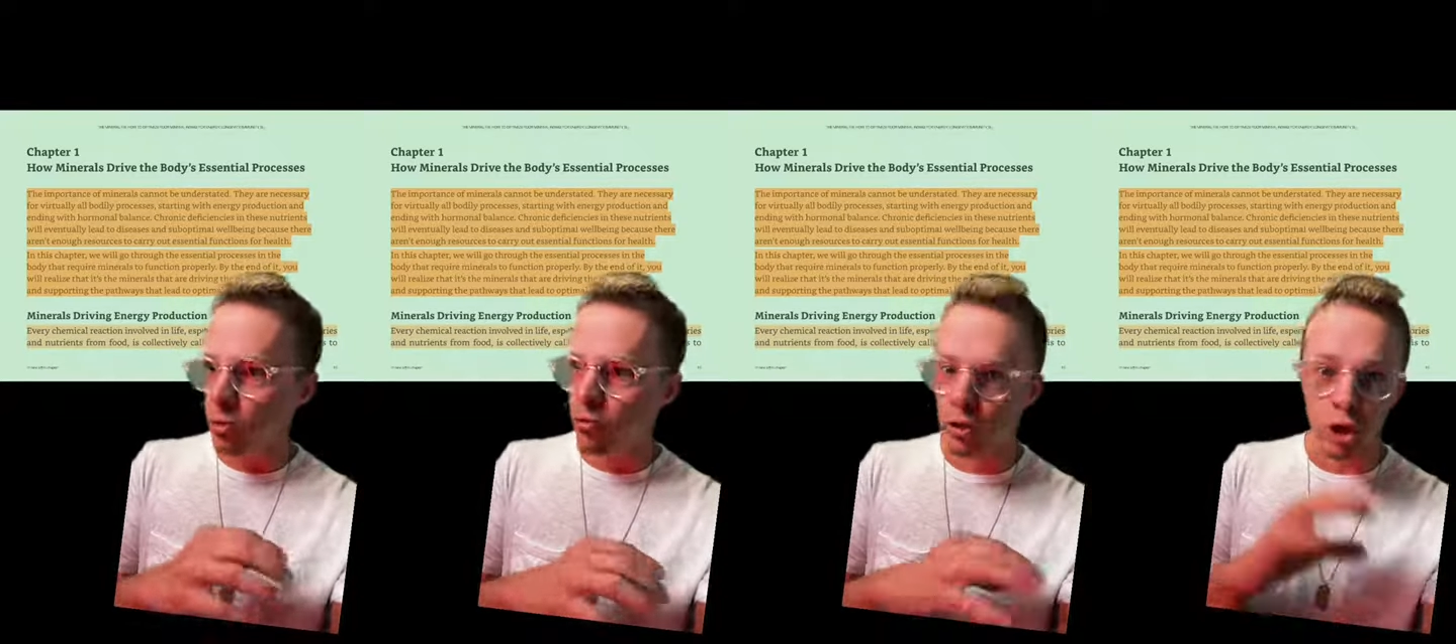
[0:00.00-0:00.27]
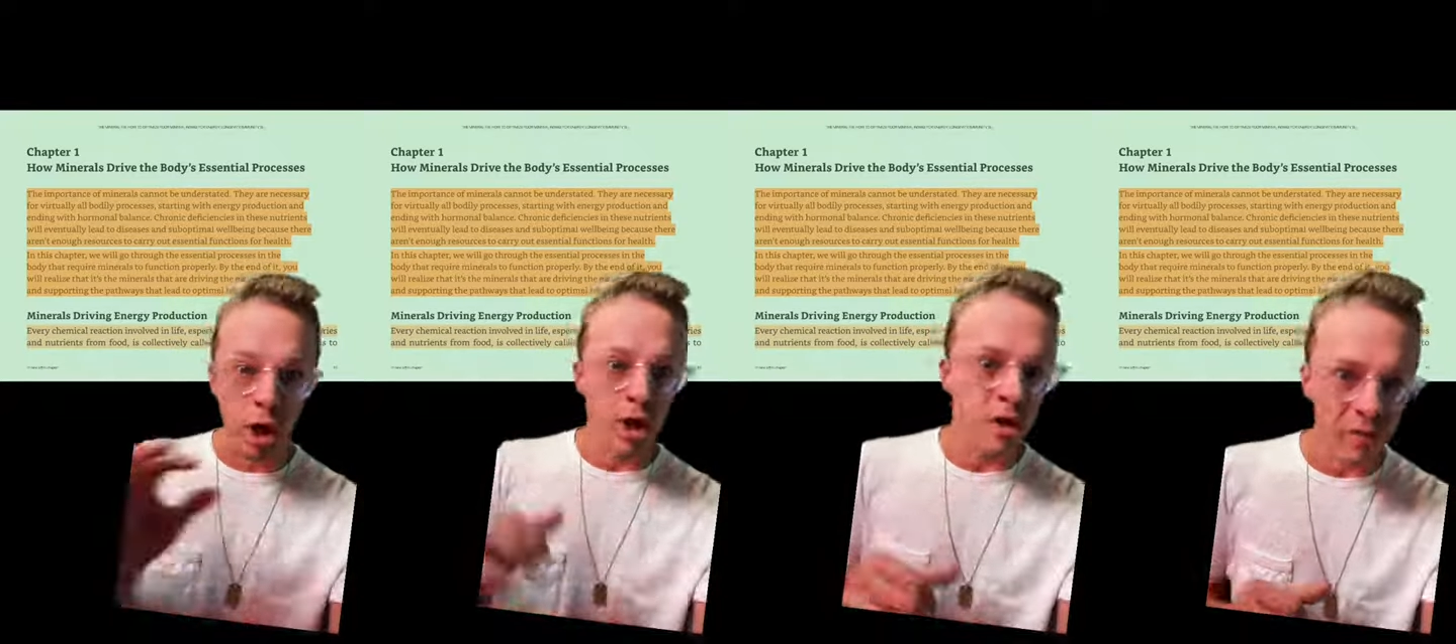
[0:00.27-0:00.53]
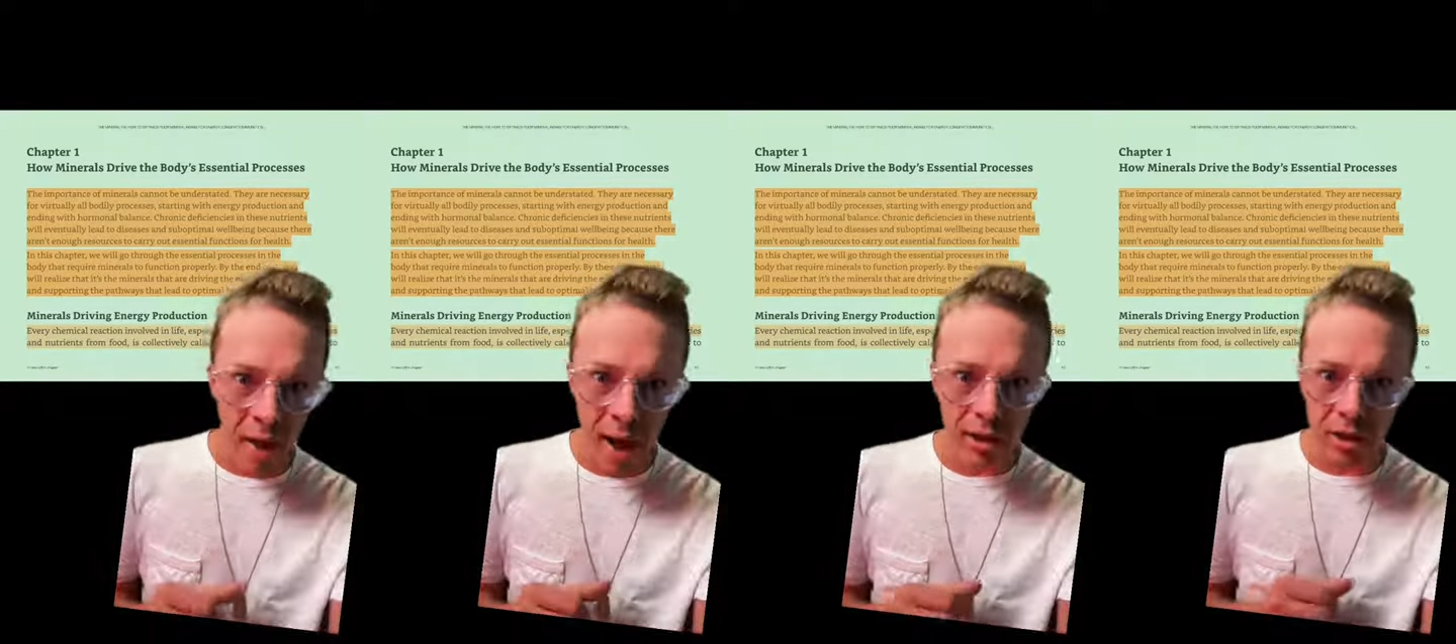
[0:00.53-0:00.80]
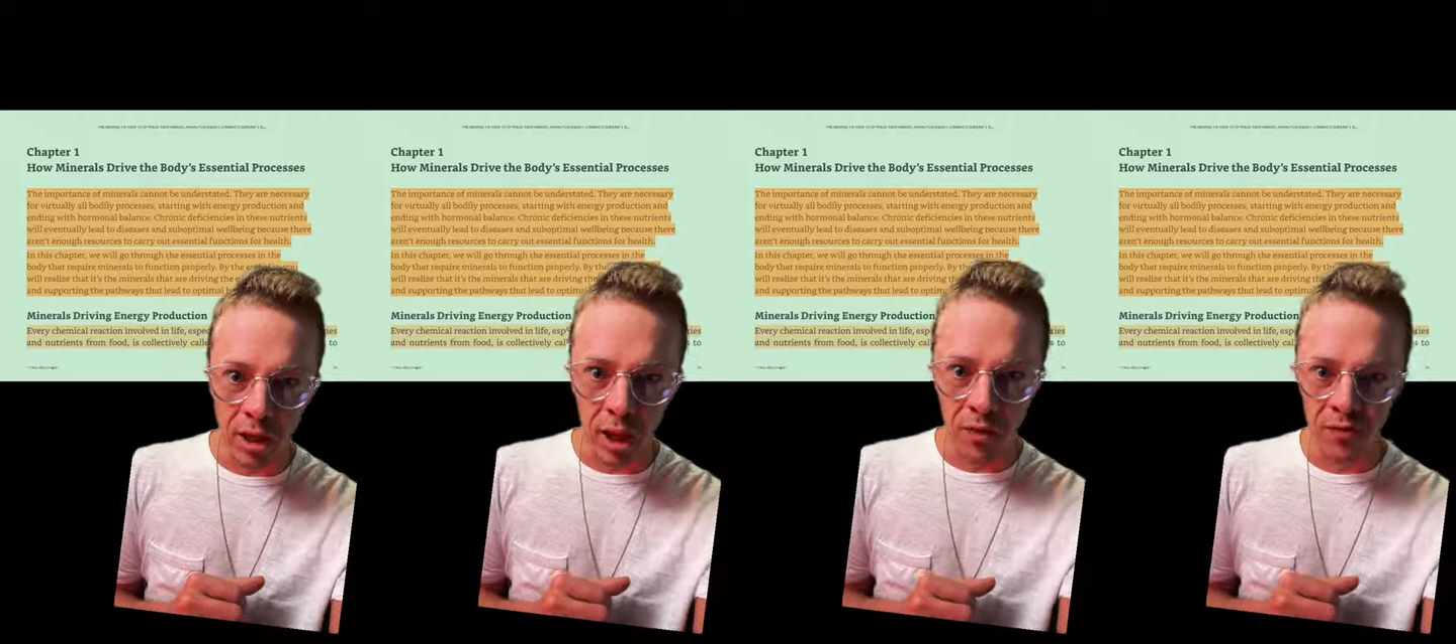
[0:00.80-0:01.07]
regenerative ag
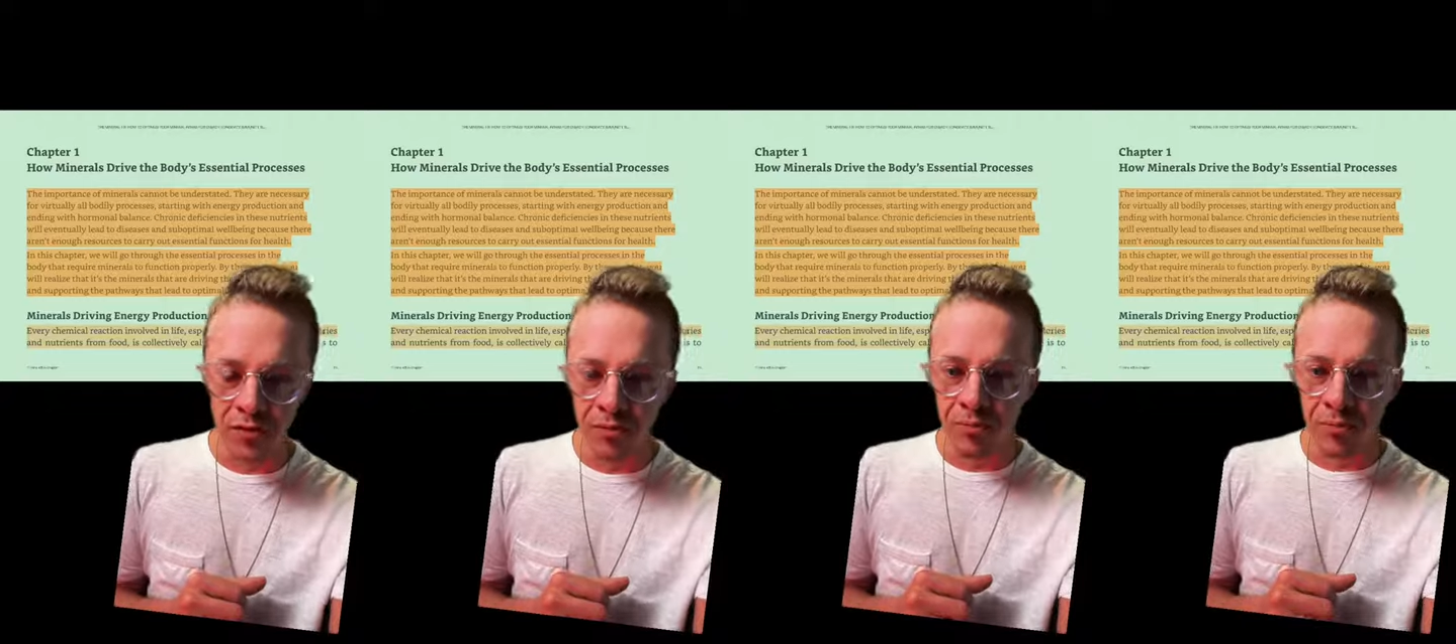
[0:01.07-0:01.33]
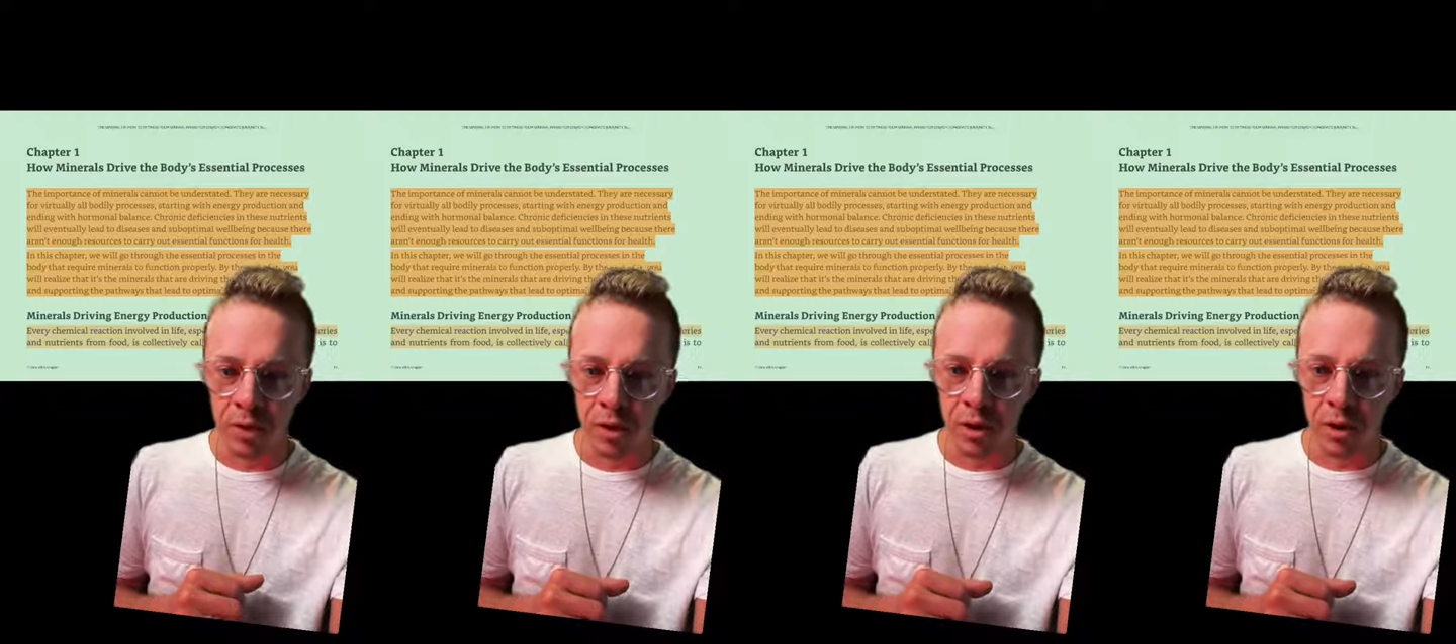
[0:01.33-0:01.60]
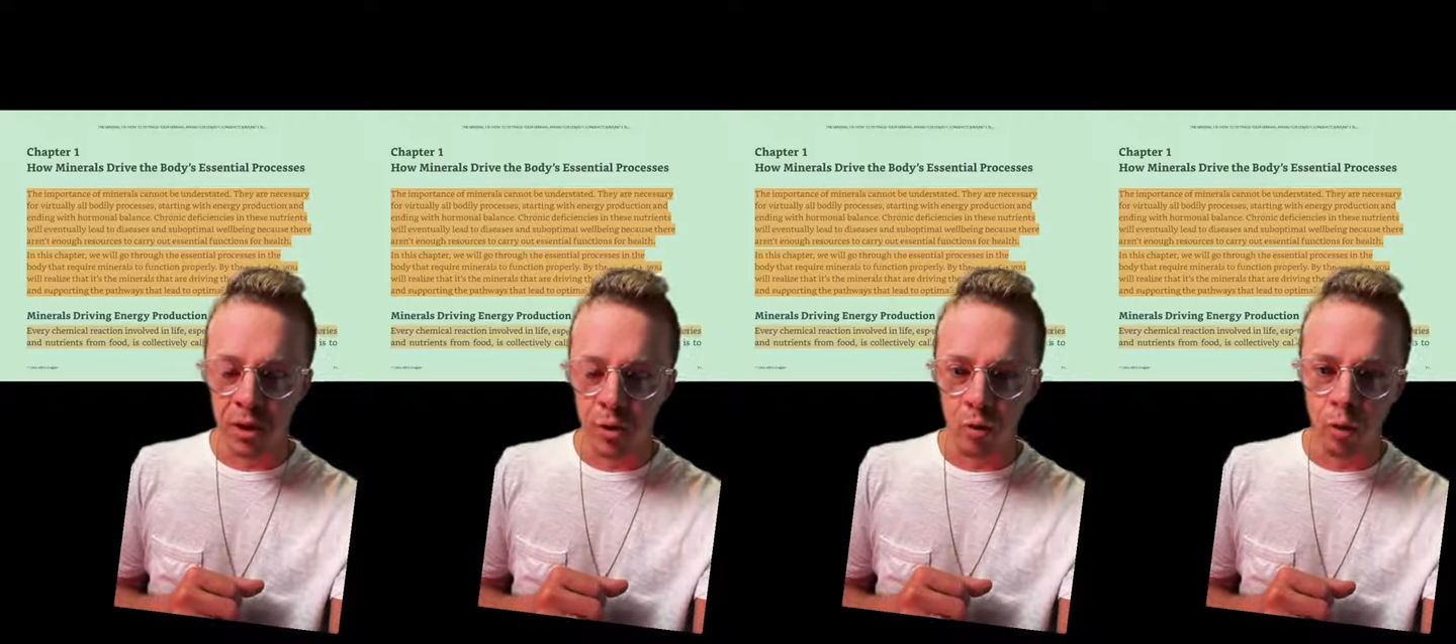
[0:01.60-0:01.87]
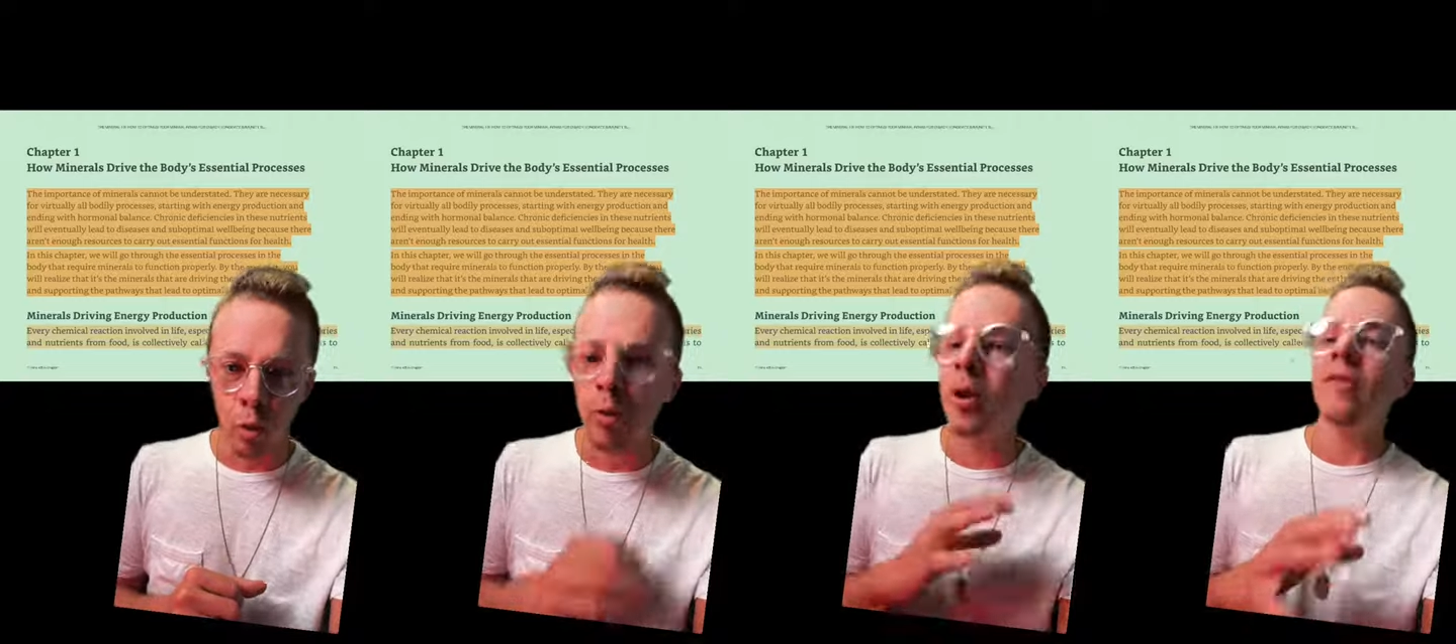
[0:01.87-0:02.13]
stuff,
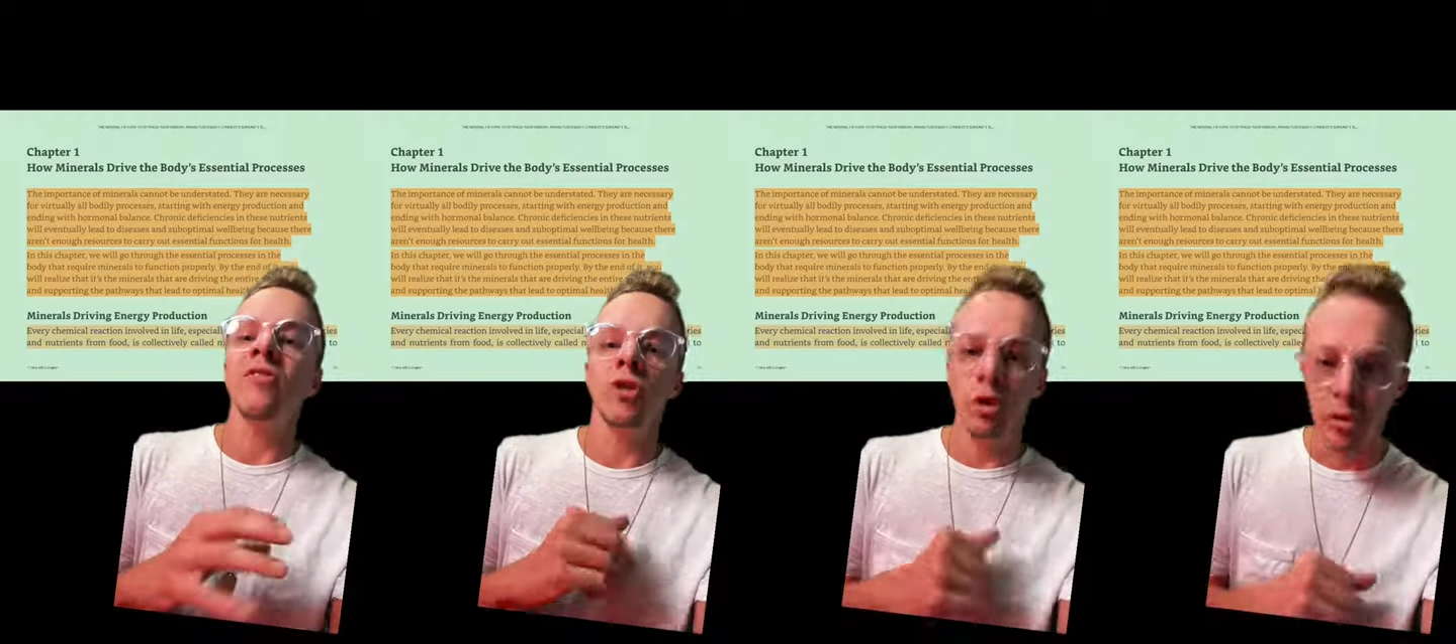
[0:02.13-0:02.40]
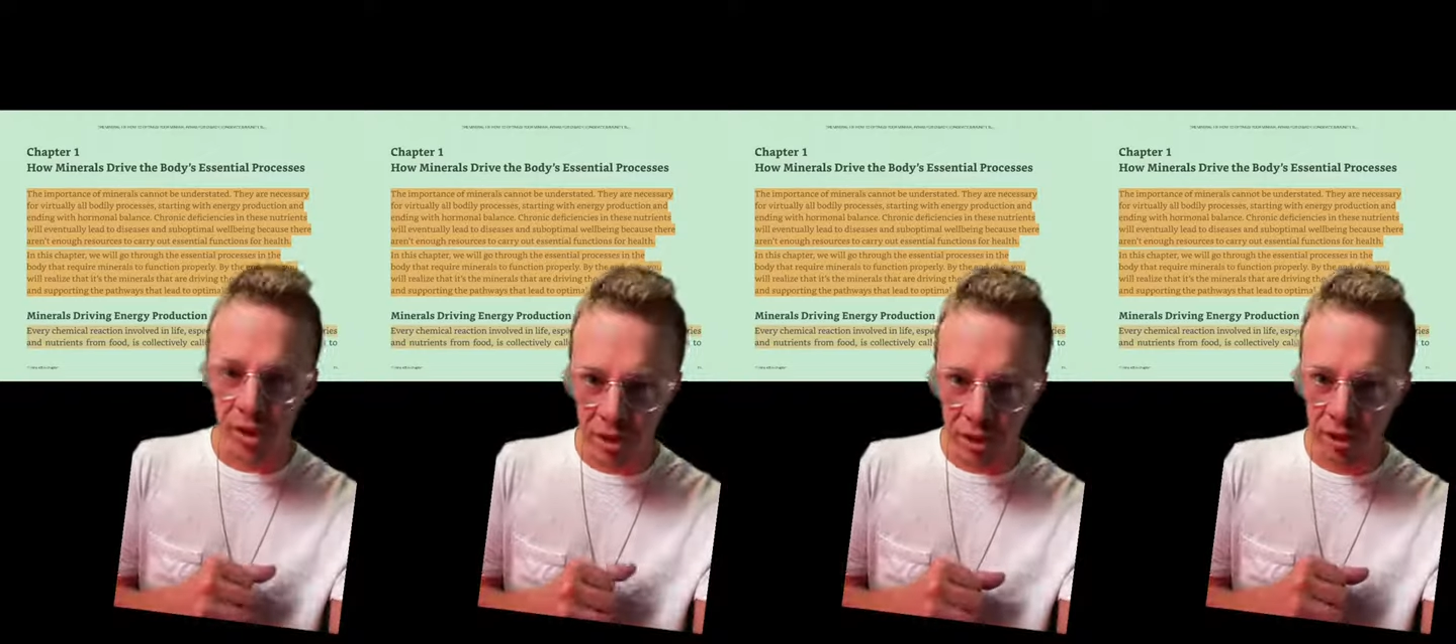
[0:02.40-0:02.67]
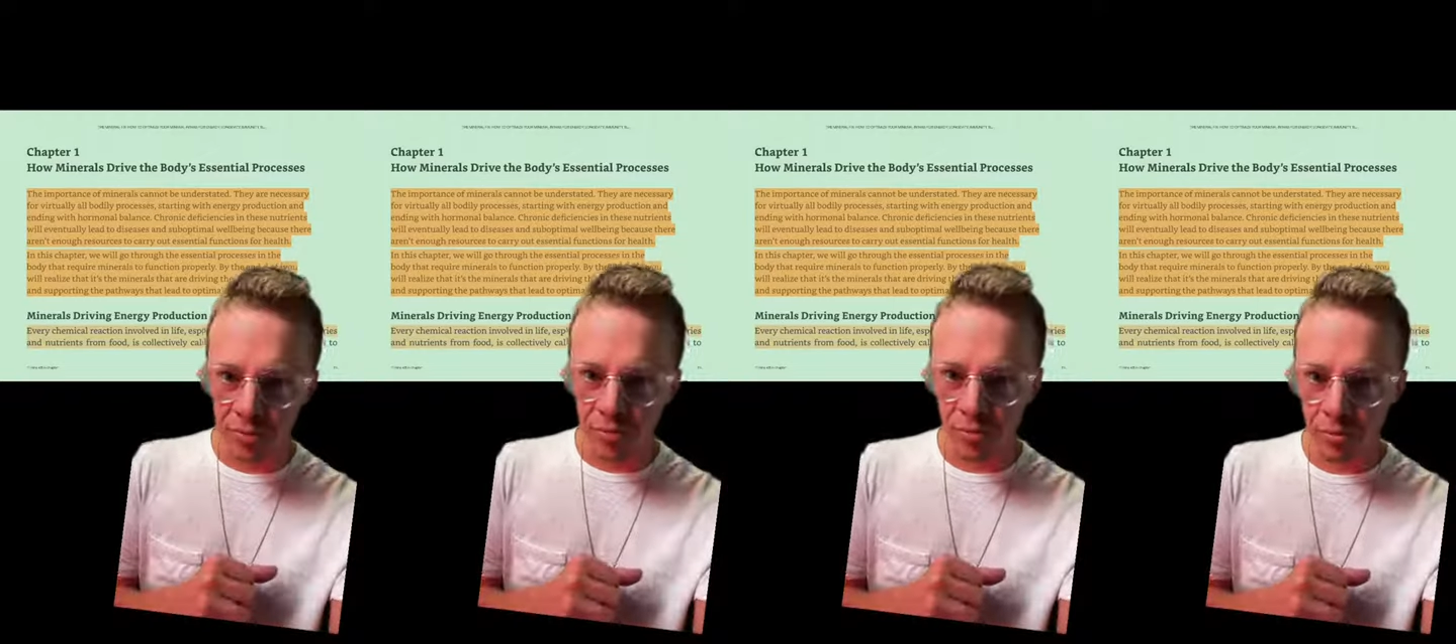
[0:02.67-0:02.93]
we wouldn't have to do this.